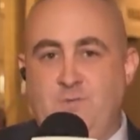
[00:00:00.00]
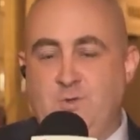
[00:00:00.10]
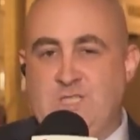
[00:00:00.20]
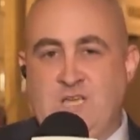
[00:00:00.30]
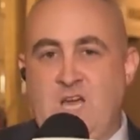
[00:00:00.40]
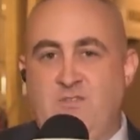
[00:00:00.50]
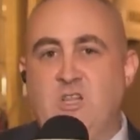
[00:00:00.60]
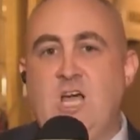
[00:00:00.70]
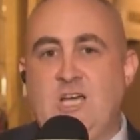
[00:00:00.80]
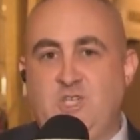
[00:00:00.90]
was the kind of
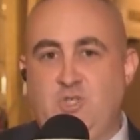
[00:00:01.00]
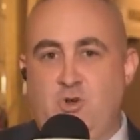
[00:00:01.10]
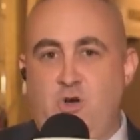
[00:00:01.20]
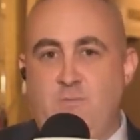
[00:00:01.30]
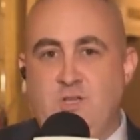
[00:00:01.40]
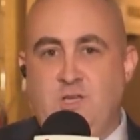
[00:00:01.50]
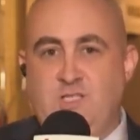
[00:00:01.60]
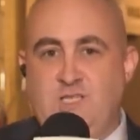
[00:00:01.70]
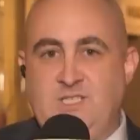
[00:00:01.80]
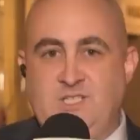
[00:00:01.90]
the last straw,
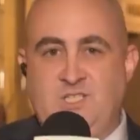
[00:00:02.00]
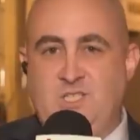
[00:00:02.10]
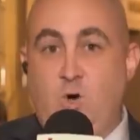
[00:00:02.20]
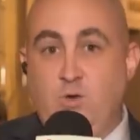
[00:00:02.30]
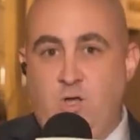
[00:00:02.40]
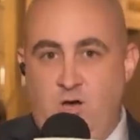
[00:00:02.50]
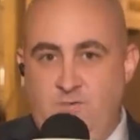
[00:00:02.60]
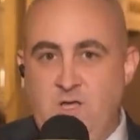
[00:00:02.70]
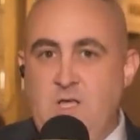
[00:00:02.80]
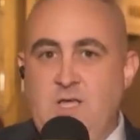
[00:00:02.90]
because he's just so
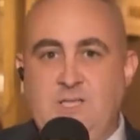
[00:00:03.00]
loved.